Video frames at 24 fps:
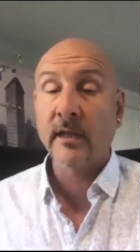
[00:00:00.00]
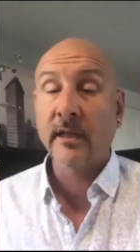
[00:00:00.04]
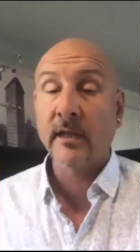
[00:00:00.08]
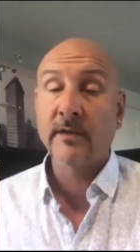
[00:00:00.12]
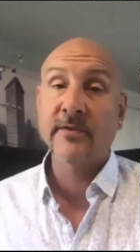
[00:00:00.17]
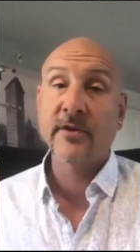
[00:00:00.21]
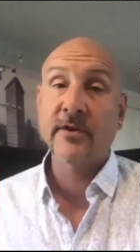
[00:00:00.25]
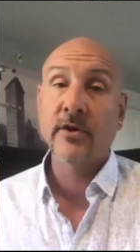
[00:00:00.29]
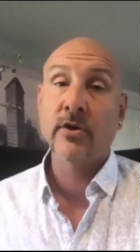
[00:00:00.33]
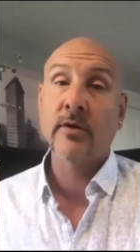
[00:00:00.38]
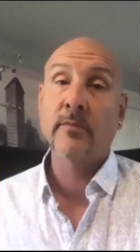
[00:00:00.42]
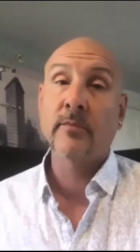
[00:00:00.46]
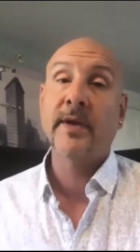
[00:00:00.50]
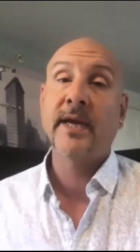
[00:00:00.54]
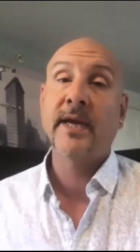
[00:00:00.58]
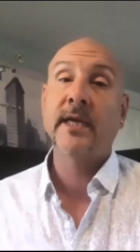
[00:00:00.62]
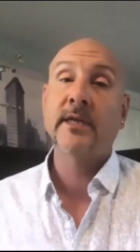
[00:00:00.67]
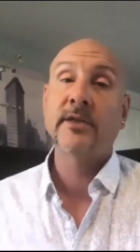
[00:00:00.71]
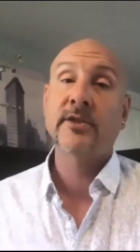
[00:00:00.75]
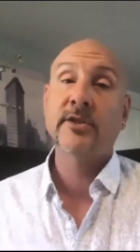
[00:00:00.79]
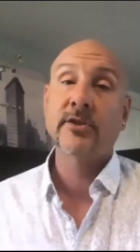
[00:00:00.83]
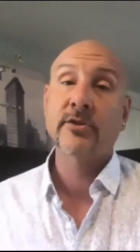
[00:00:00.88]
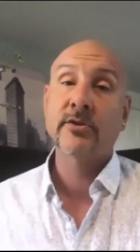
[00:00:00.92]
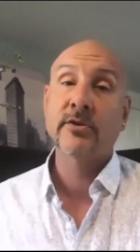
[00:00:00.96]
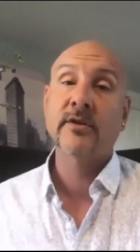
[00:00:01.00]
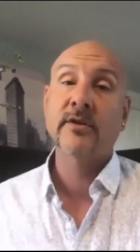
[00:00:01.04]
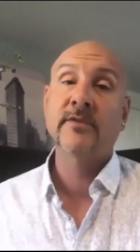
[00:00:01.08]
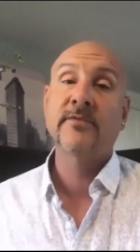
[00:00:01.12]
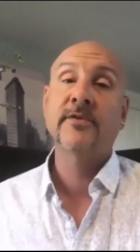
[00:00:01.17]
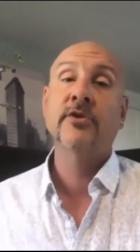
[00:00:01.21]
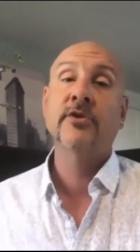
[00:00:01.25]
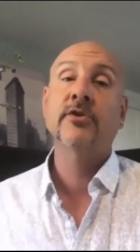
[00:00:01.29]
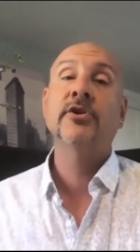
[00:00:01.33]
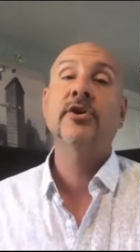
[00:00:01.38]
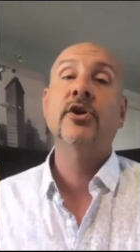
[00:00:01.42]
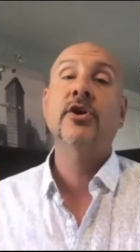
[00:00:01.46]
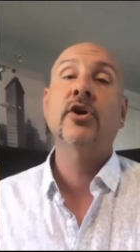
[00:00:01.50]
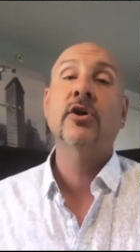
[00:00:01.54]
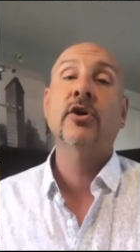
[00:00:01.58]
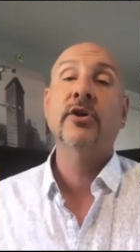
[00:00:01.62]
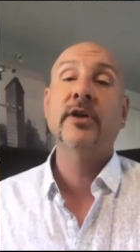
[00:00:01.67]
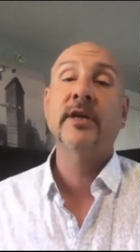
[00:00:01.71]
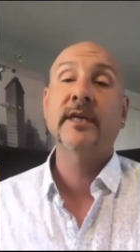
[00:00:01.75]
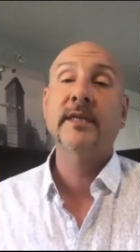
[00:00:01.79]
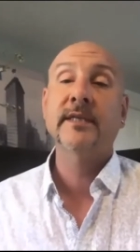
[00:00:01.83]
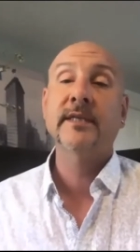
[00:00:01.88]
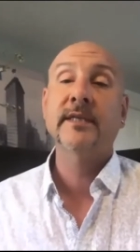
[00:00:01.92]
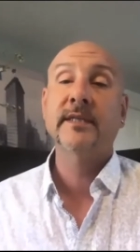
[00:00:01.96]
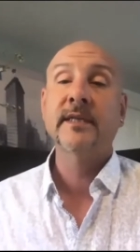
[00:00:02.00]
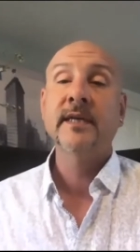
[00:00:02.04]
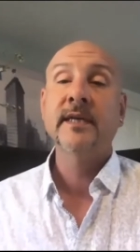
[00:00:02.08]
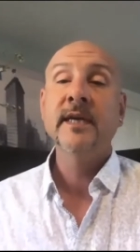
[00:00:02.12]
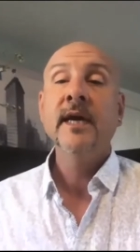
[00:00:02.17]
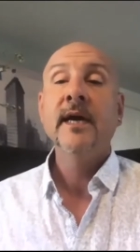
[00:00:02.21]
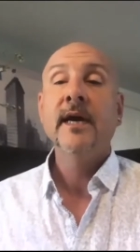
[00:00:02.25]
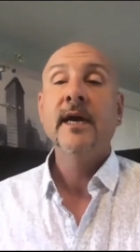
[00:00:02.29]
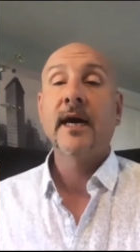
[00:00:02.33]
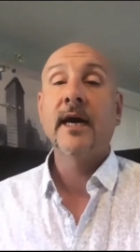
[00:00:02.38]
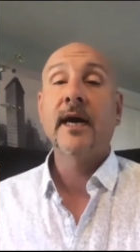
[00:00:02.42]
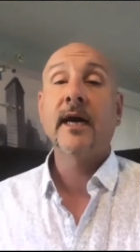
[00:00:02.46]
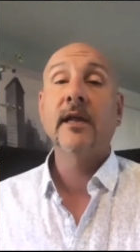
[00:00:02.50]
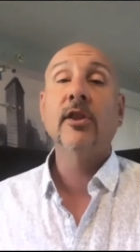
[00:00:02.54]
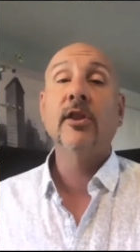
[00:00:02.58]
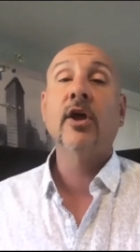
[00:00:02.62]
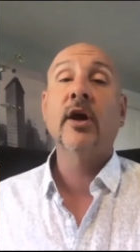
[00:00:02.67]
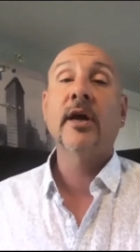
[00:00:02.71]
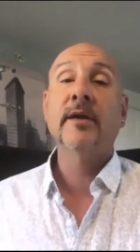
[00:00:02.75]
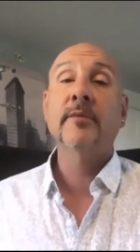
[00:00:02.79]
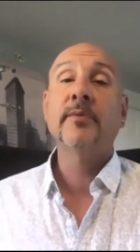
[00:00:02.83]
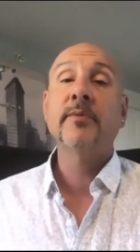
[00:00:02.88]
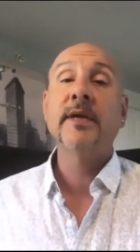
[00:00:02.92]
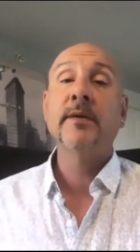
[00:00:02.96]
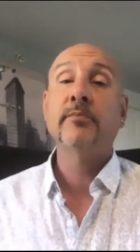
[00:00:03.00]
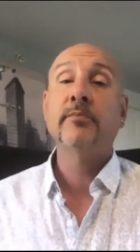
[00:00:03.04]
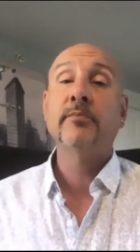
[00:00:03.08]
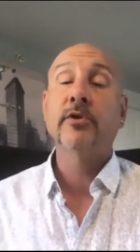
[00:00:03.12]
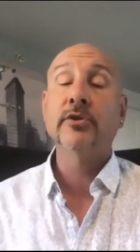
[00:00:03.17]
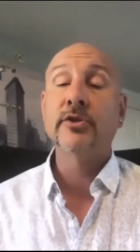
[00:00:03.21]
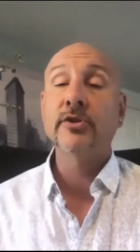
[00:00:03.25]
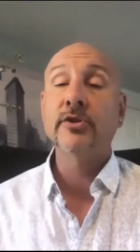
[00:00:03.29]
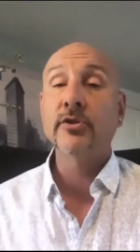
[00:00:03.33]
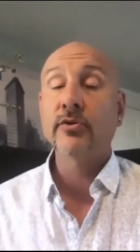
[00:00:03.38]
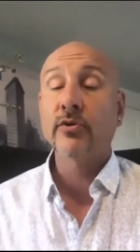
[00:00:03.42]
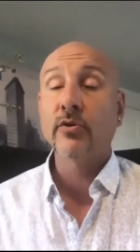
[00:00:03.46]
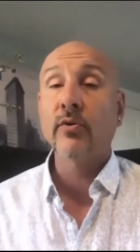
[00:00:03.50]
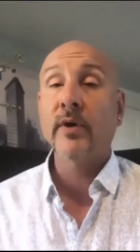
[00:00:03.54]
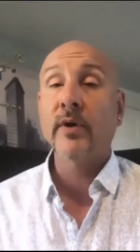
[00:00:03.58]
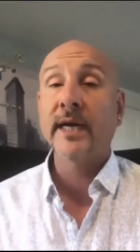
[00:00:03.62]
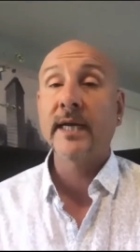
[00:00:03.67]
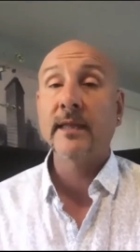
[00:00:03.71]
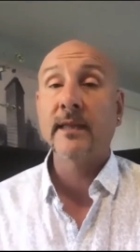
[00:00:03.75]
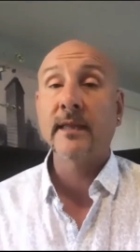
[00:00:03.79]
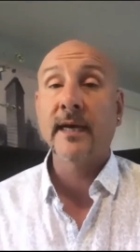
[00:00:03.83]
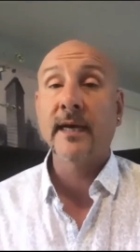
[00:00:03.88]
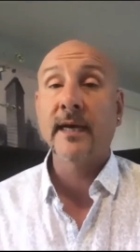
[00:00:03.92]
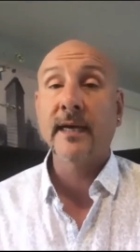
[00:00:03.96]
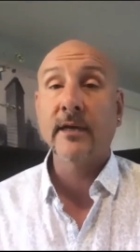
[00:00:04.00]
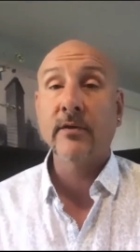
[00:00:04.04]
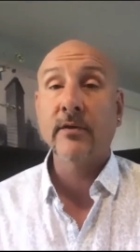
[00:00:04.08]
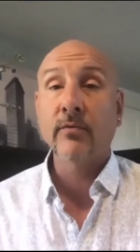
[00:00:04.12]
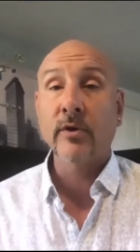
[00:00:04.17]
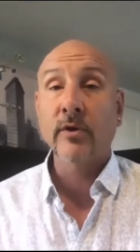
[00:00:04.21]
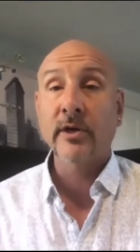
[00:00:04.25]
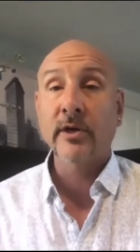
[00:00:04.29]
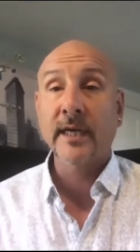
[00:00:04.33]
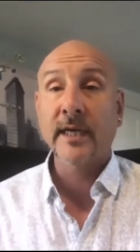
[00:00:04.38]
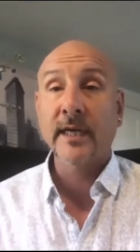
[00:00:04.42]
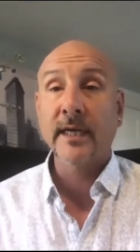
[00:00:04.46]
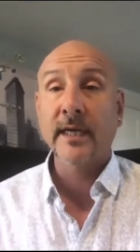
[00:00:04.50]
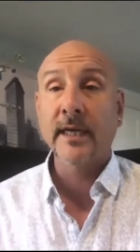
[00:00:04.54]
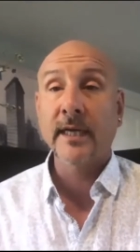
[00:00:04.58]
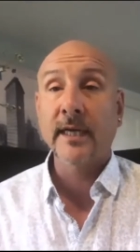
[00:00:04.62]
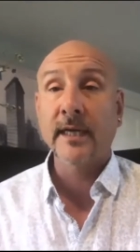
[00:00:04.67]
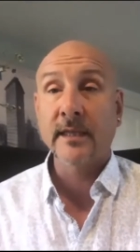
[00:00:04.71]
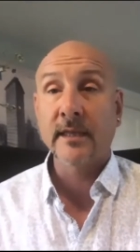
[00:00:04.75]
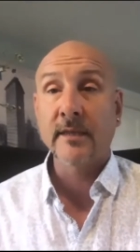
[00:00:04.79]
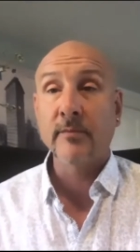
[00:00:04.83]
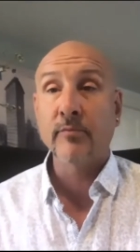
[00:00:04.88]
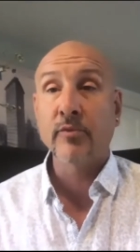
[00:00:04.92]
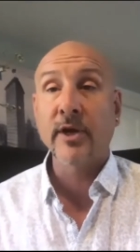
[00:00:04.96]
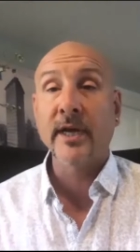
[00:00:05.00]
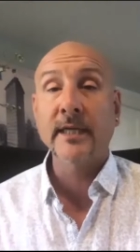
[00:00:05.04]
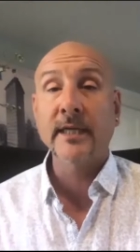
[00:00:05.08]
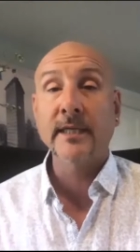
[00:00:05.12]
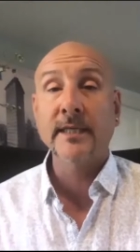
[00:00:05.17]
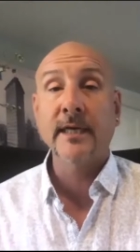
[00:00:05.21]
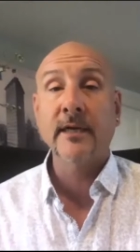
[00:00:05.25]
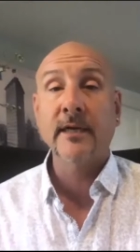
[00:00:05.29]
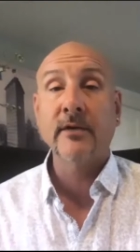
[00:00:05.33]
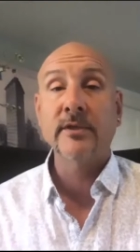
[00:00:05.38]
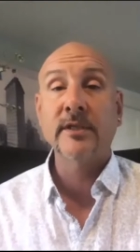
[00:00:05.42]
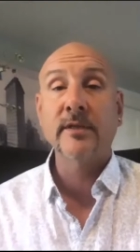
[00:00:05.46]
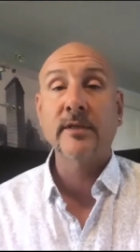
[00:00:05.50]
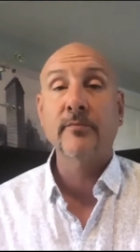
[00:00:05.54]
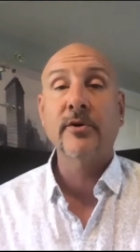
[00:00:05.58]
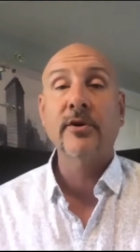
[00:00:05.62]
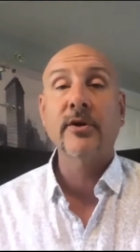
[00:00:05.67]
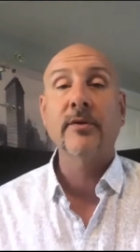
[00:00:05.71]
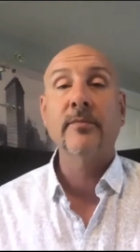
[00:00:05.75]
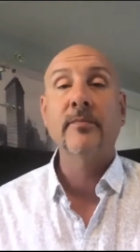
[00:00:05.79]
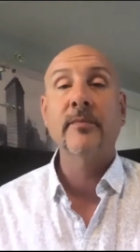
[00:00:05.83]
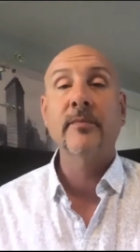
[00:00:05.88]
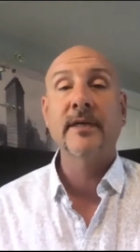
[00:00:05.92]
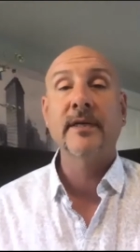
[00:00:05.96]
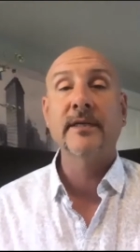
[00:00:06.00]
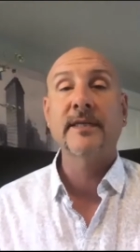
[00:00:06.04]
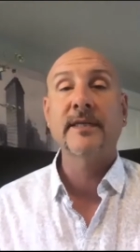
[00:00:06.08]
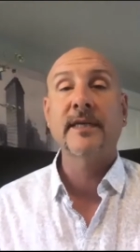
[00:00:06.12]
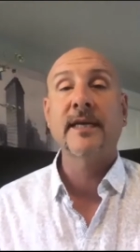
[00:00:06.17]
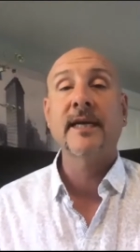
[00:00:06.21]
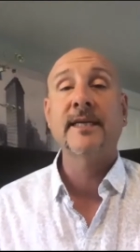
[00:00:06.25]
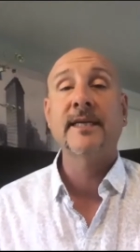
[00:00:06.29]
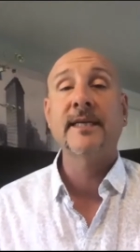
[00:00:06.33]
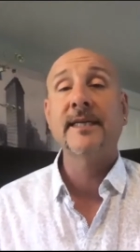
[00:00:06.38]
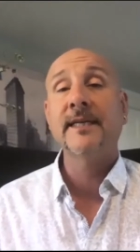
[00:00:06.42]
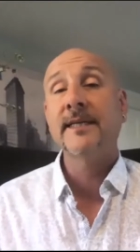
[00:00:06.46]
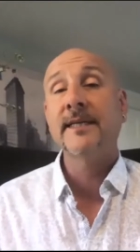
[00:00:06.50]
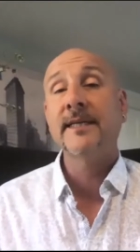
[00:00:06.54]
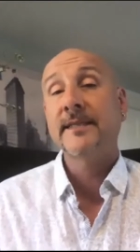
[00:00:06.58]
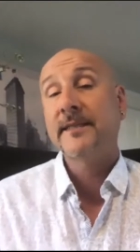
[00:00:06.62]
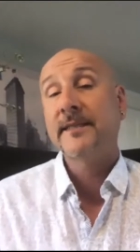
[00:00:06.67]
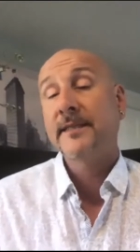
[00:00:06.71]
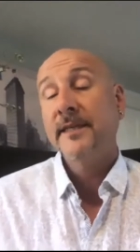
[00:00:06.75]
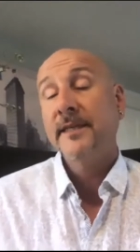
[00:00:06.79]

If you're a painter, if you're an artist, a lot of people do quite like working in the breakdown department. And it is,